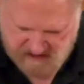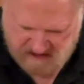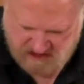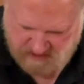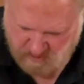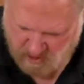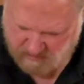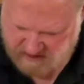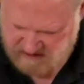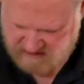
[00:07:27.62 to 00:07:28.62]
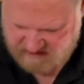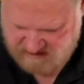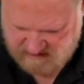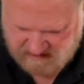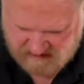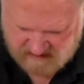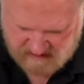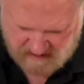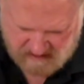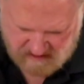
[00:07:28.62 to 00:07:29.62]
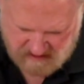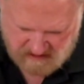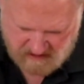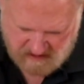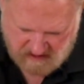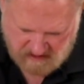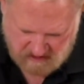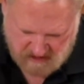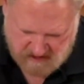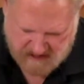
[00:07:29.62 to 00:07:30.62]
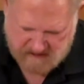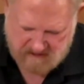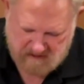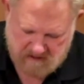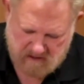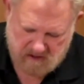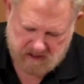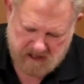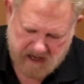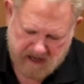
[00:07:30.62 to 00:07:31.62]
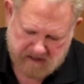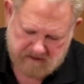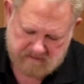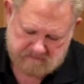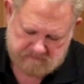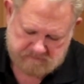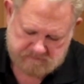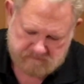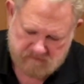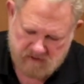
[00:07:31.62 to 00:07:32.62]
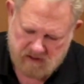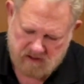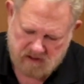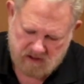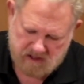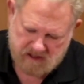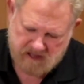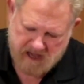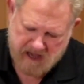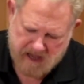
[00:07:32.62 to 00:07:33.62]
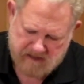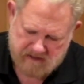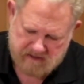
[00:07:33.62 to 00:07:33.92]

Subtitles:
nice small piece. Look at that, look at that, look at that.